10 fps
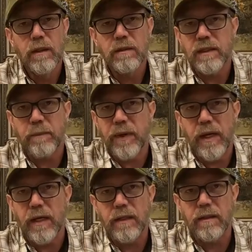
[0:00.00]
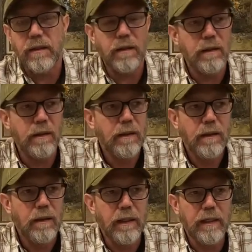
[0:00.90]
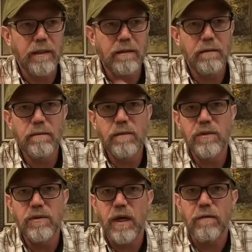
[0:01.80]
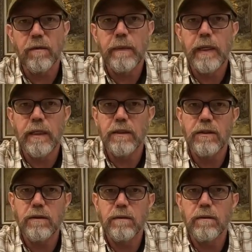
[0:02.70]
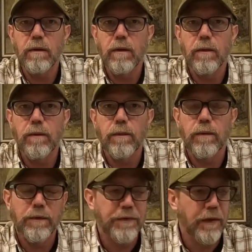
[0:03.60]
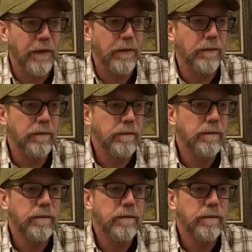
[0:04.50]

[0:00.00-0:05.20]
skip ahead to like 7 minutes or so.